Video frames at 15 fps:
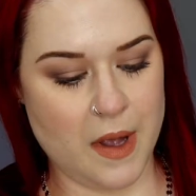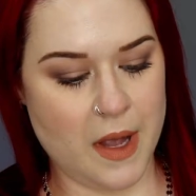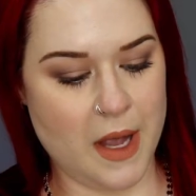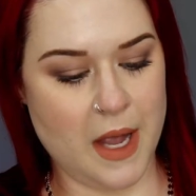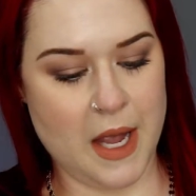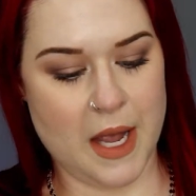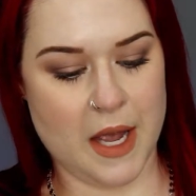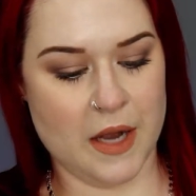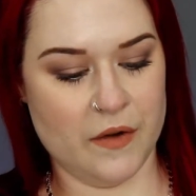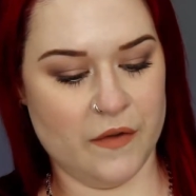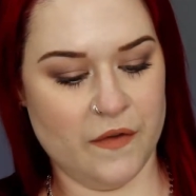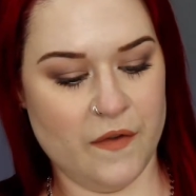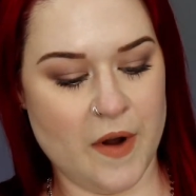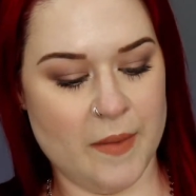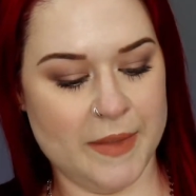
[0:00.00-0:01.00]
And
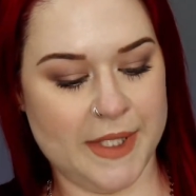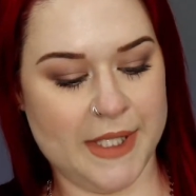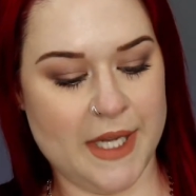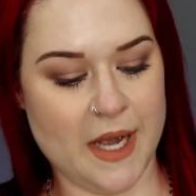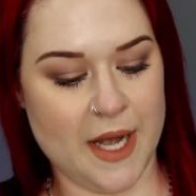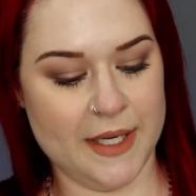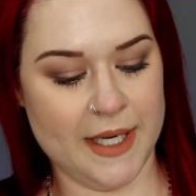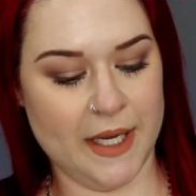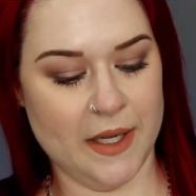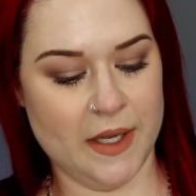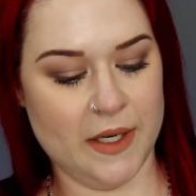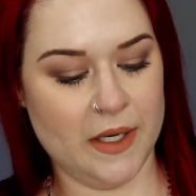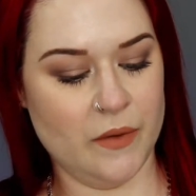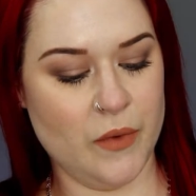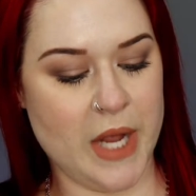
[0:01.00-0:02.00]
from Ciate,
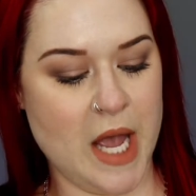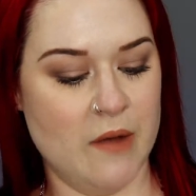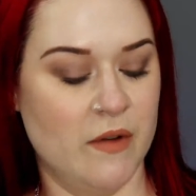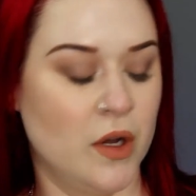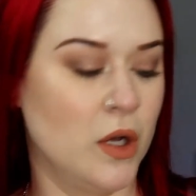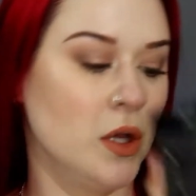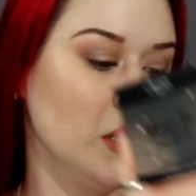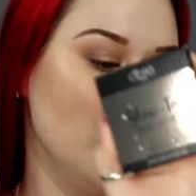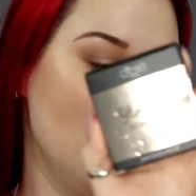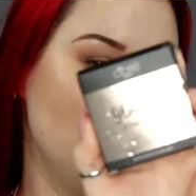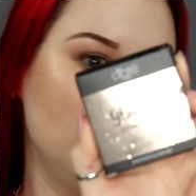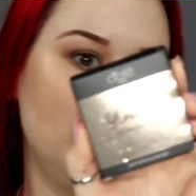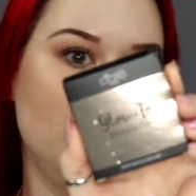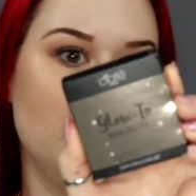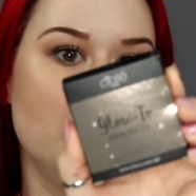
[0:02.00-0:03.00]
London, we have a
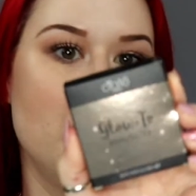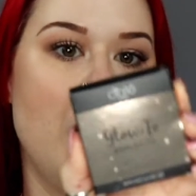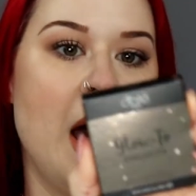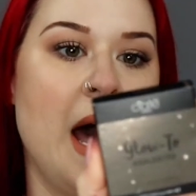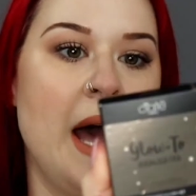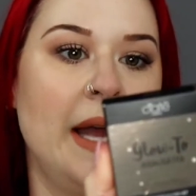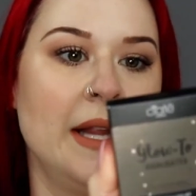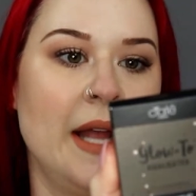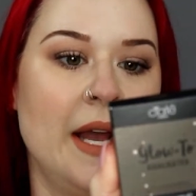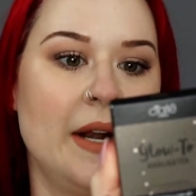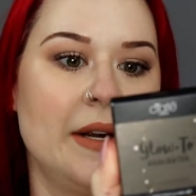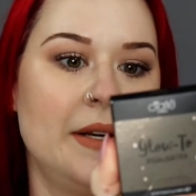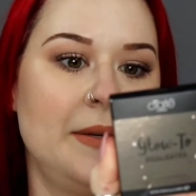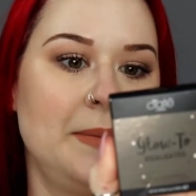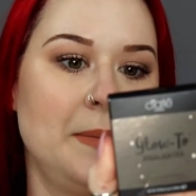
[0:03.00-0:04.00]
Glow 2
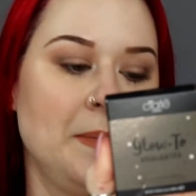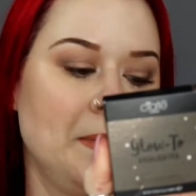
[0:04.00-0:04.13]
highlighter.